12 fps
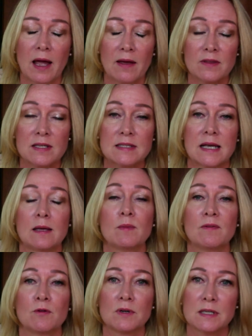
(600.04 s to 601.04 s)
and the same
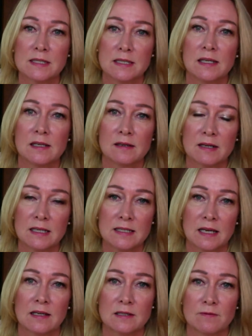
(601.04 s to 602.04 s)
if you're in a senior
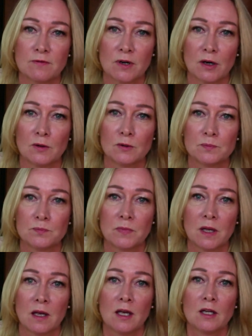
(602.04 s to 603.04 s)
executive role.
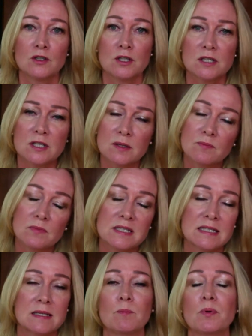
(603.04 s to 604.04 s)
Just a
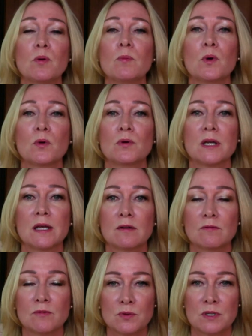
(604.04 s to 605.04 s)
simple morning
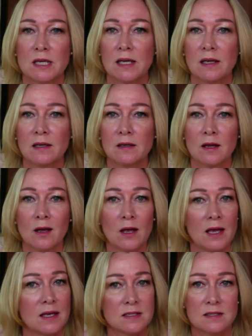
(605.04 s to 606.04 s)
routine
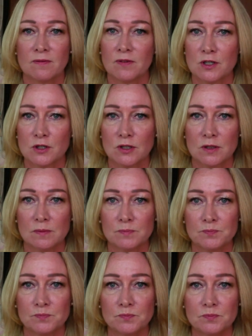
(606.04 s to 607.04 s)
is sufficient.
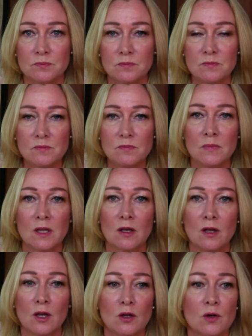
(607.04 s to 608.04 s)

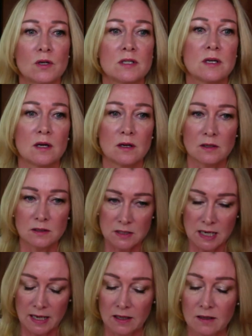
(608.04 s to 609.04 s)
You could
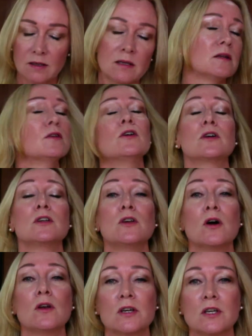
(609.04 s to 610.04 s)

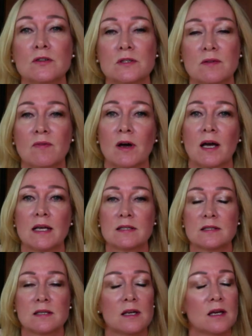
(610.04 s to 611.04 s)
not look at your
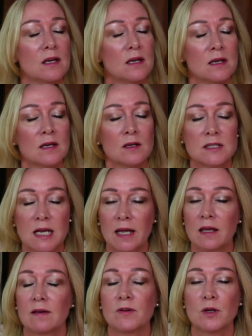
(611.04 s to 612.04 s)
device,
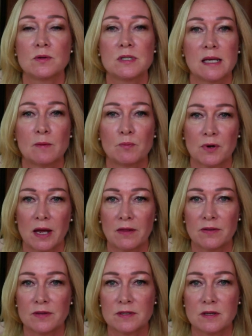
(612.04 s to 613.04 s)
take a few deep
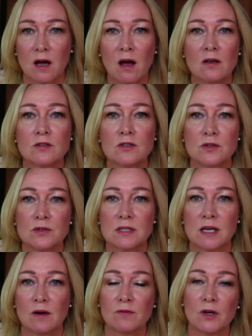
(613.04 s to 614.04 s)
breaths, ask
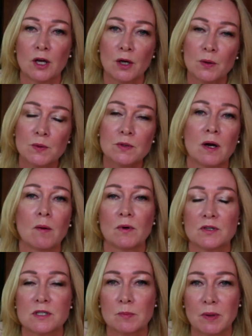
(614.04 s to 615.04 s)
yourself, who do I
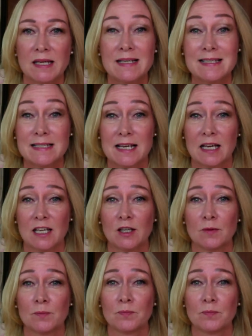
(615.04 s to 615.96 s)
want to be today?